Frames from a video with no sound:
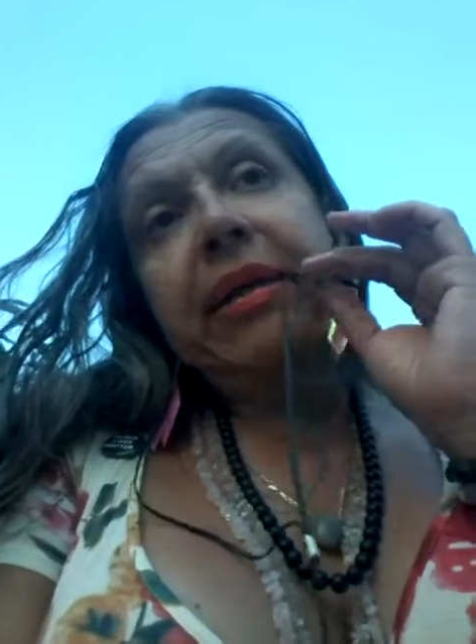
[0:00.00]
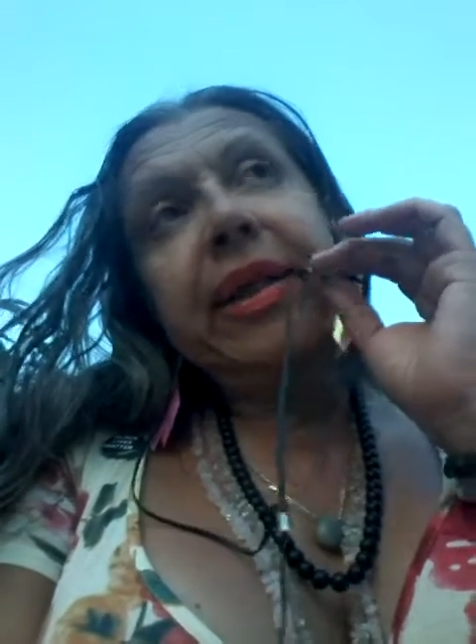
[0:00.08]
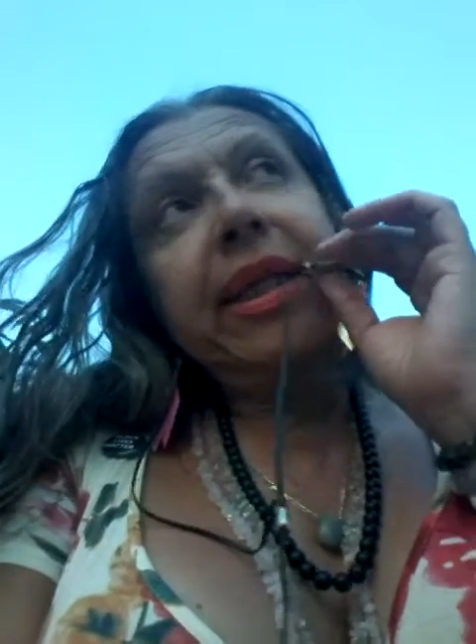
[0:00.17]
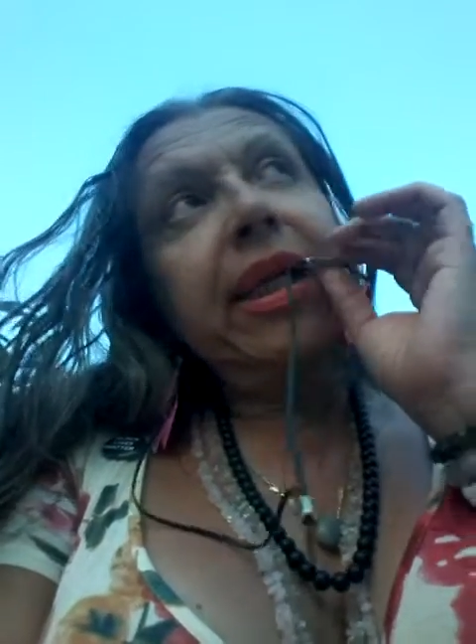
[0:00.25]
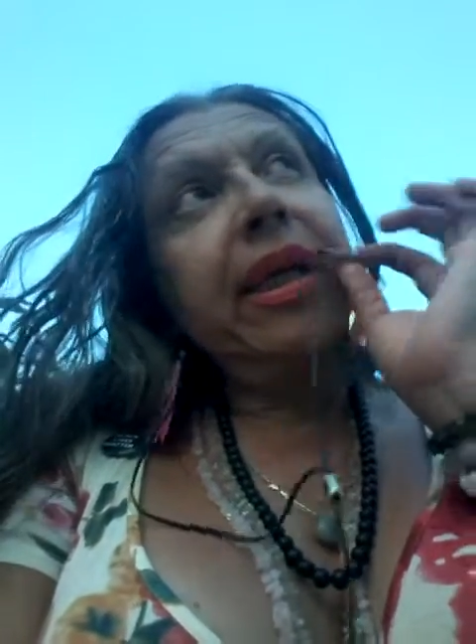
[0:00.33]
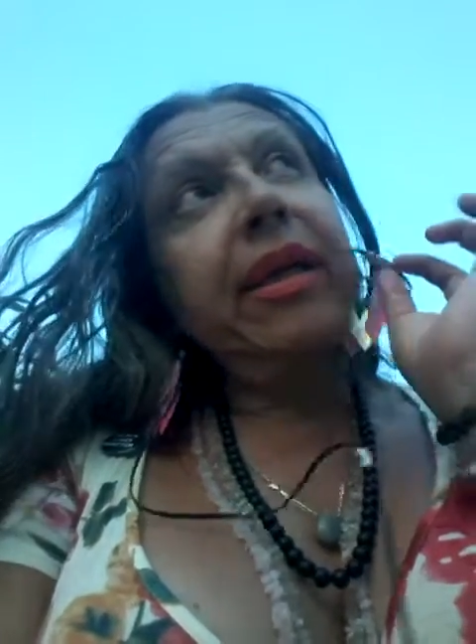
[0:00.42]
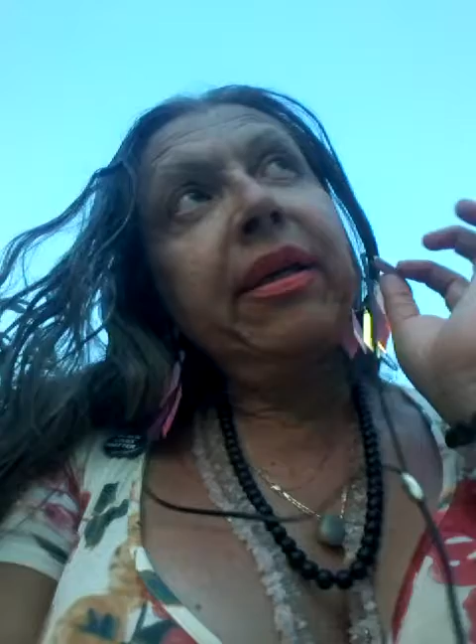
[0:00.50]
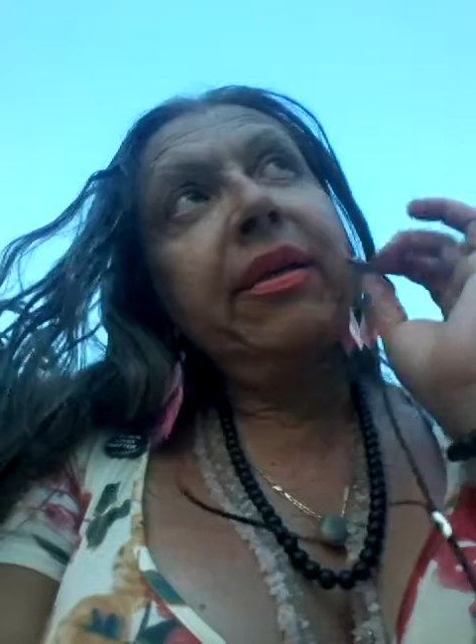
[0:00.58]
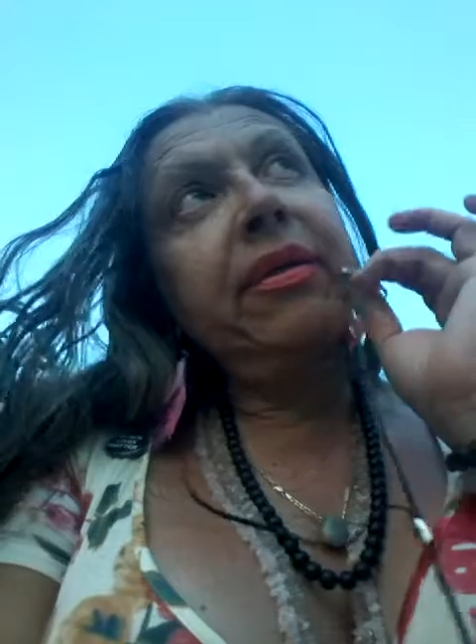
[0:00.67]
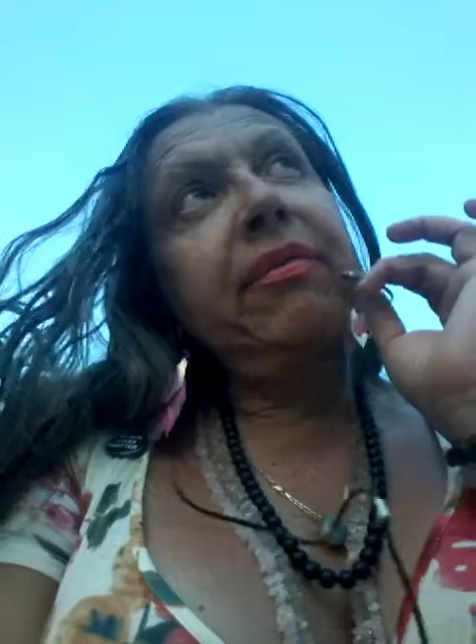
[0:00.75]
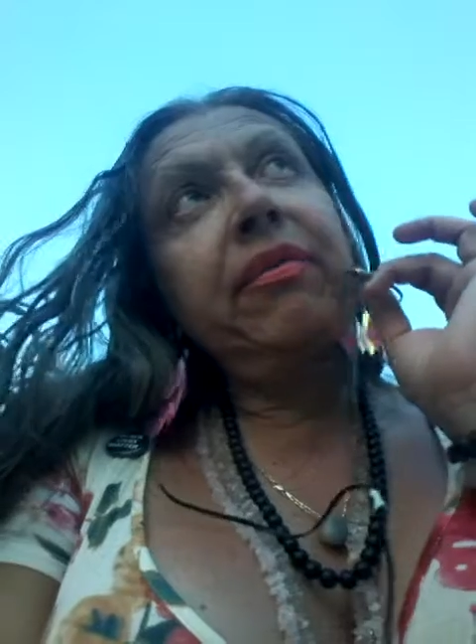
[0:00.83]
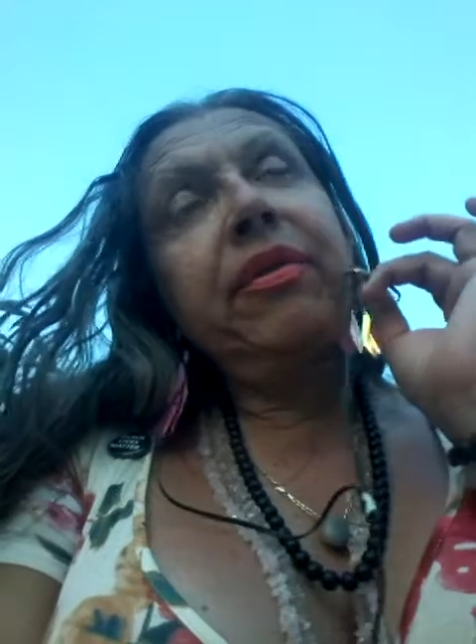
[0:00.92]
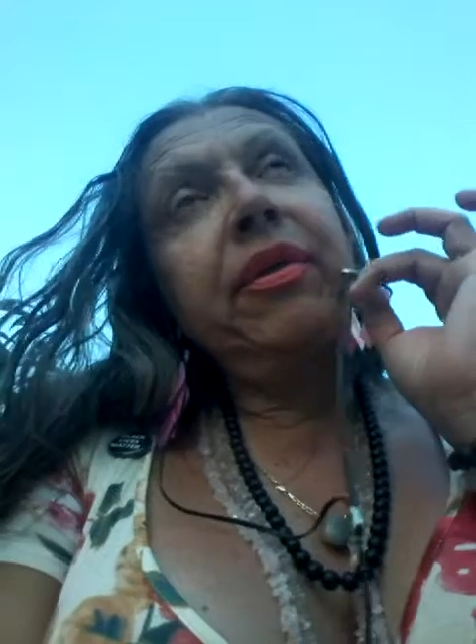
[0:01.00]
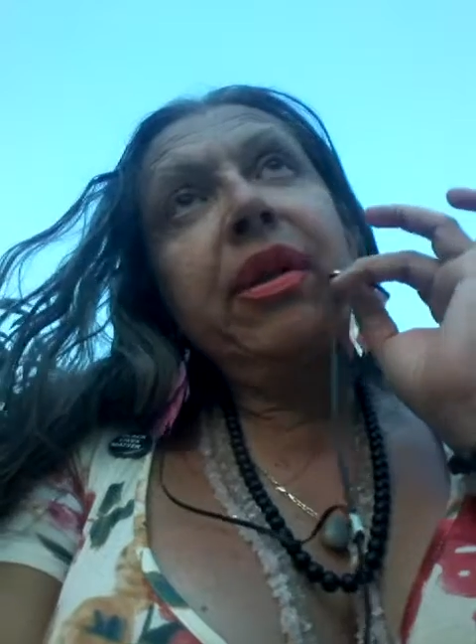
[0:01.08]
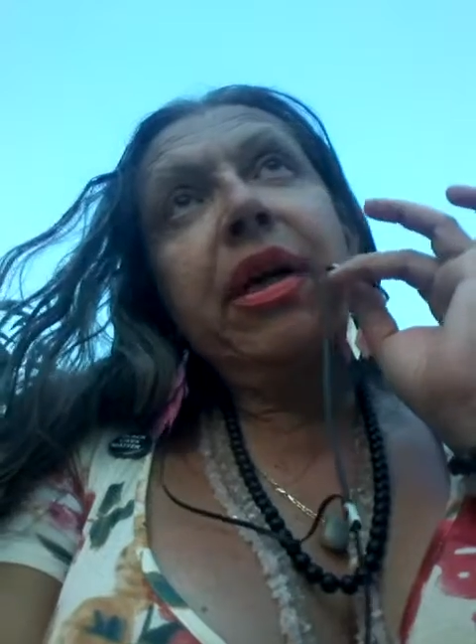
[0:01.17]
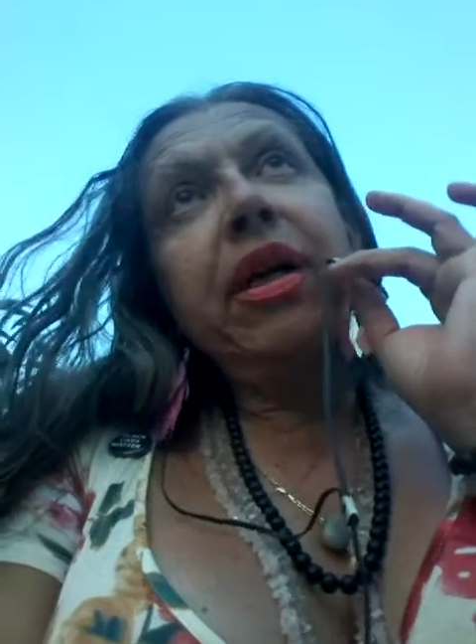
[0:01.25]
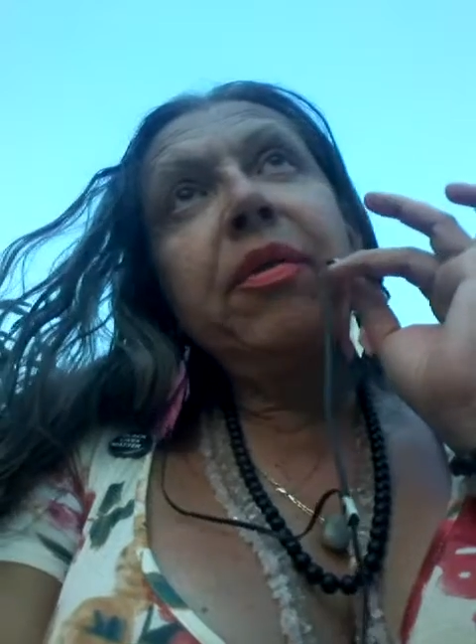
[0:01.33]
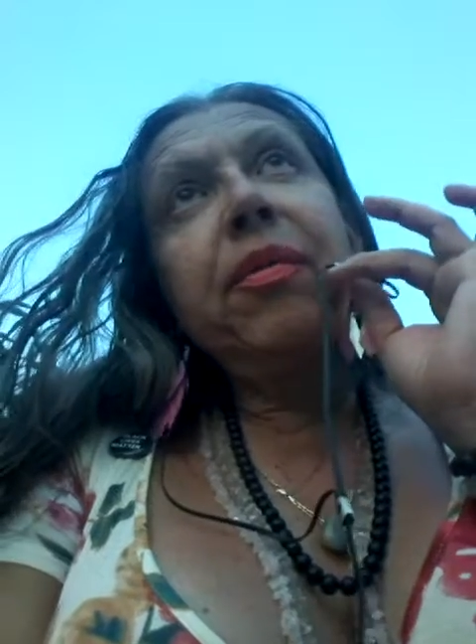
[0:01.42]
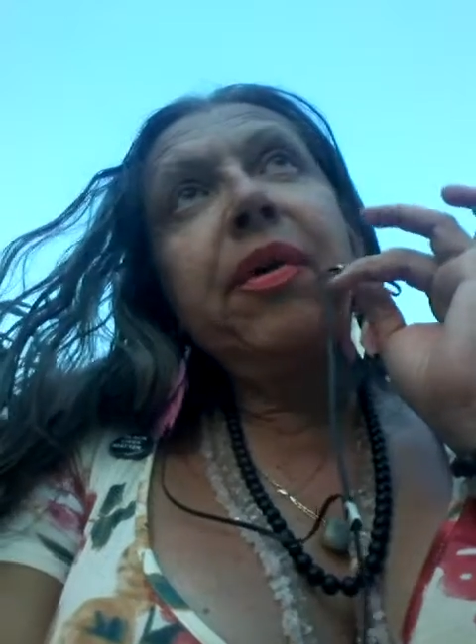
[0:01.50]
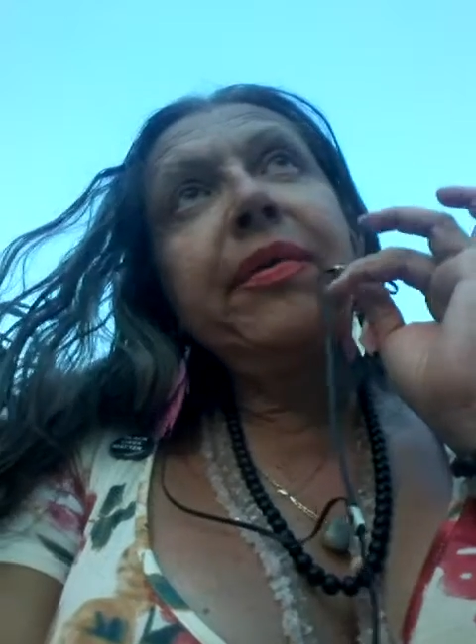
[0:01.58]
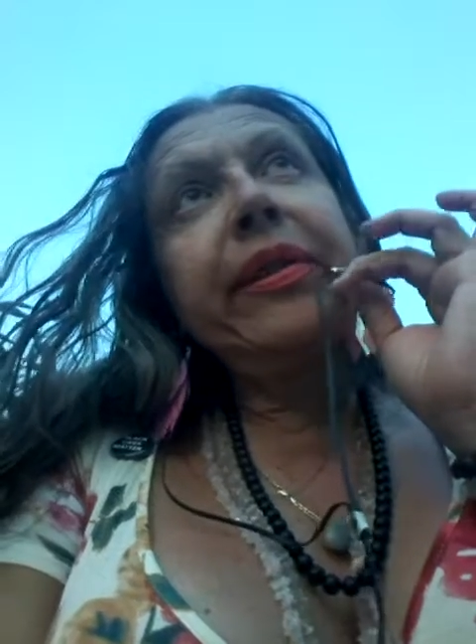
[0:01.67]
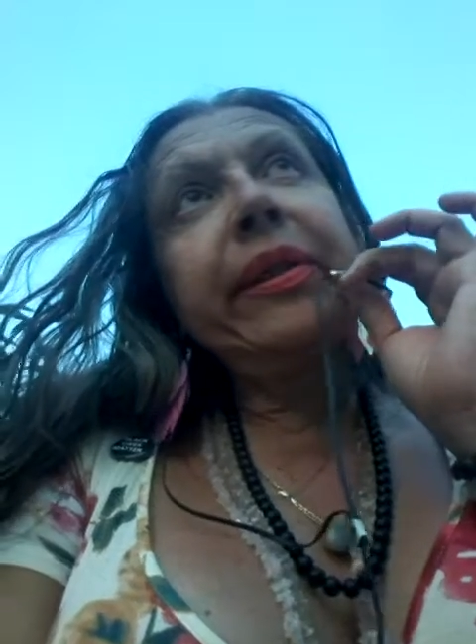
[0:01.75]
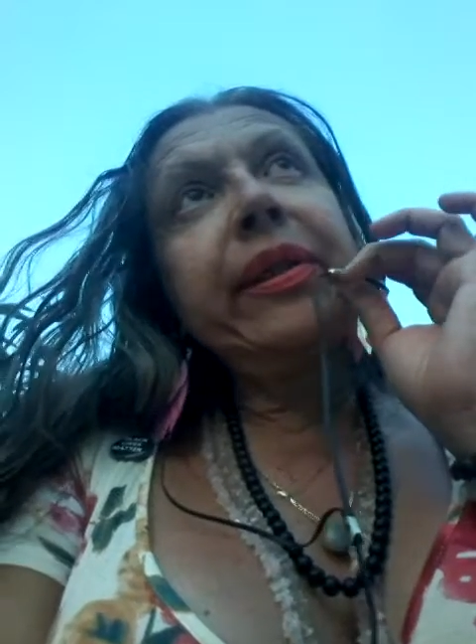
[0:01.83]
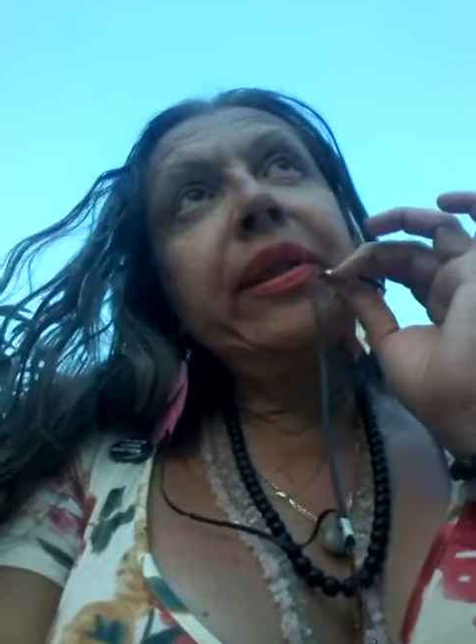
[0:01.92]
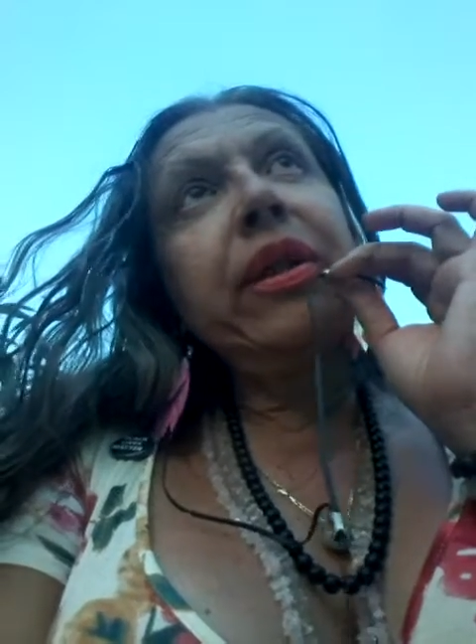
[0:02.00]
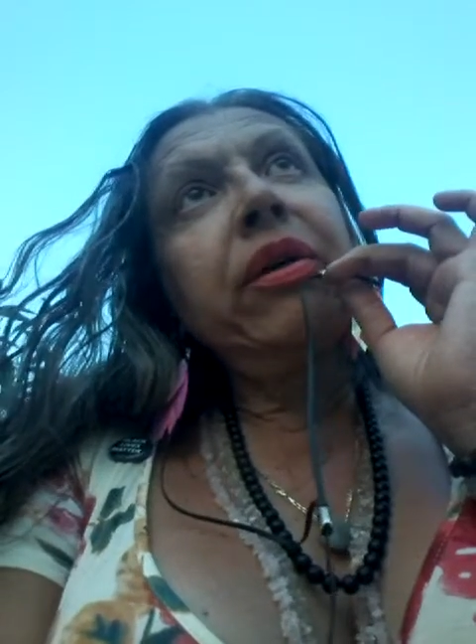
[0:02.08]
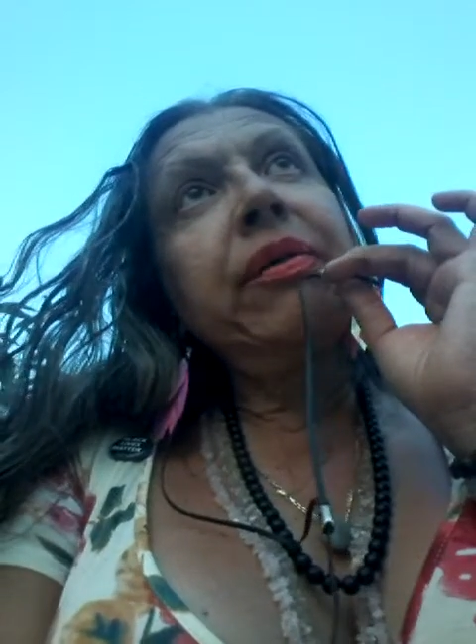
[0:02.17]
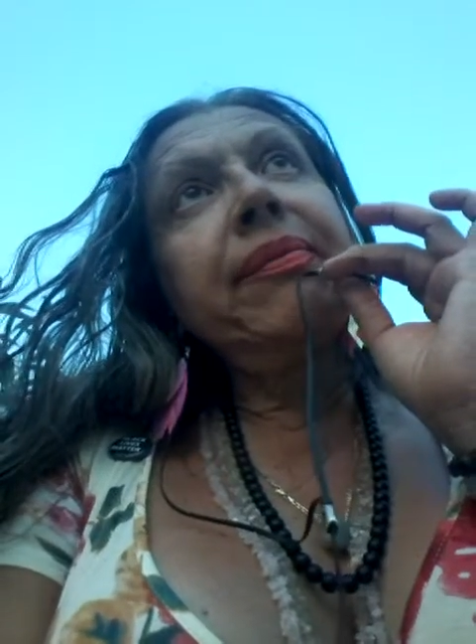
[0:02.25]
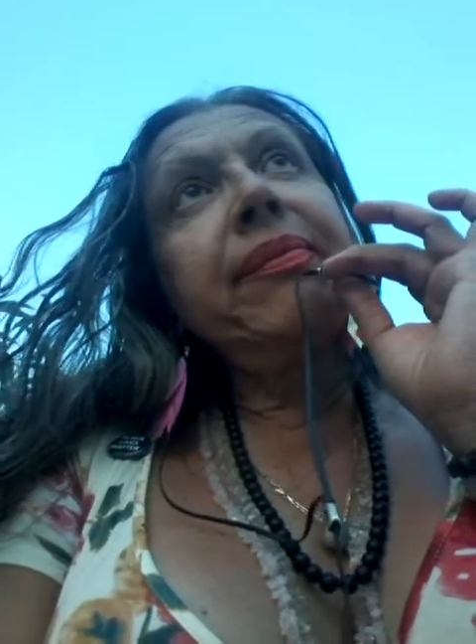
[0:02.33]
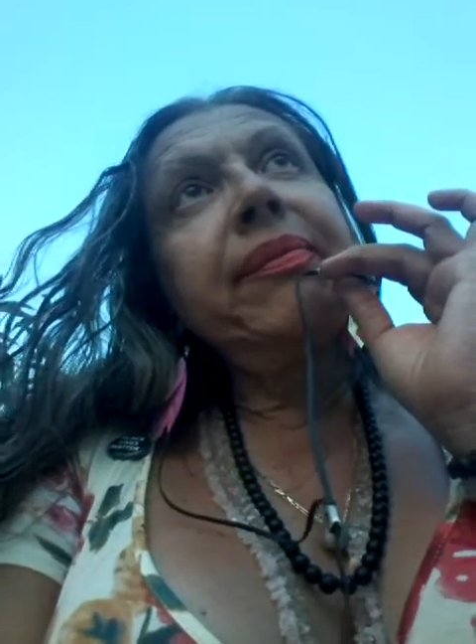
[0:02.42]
I say, like, you know, you can come over. So